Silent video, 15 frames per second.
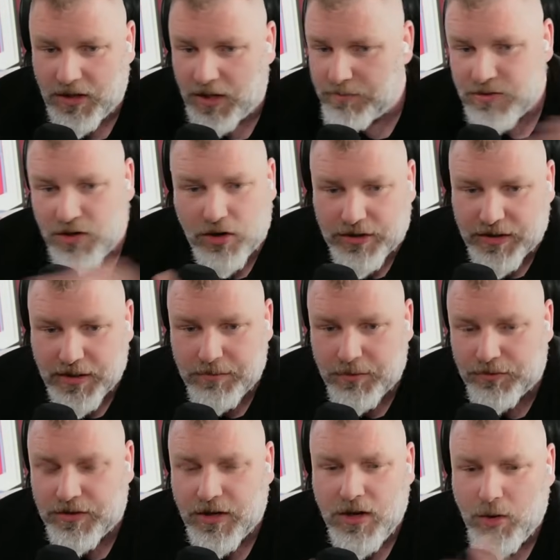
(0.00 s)
I'm talking
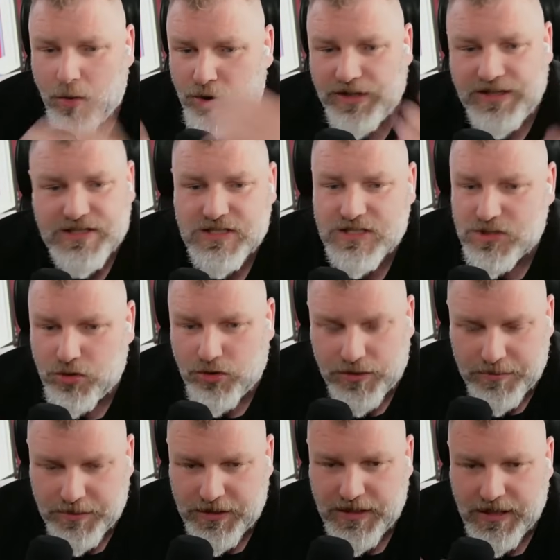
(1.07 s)
about why this is going to
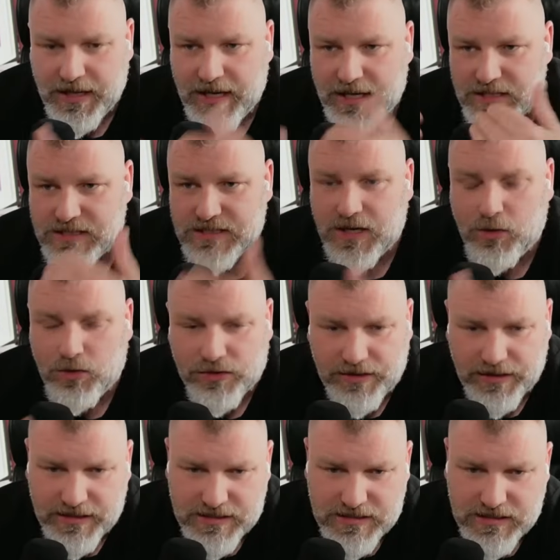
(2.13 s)
be a sour
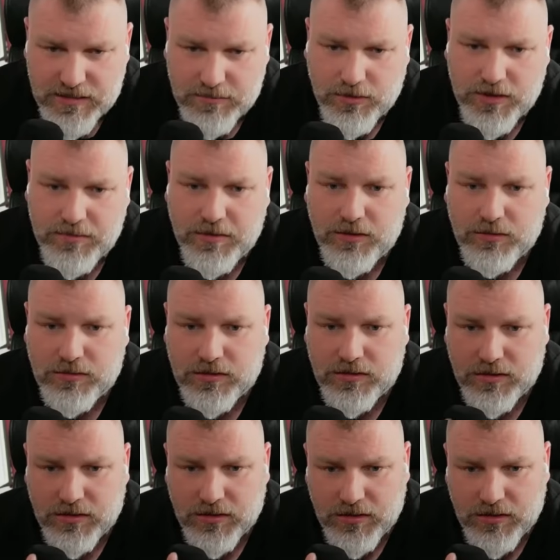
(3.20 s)
taste in my mouth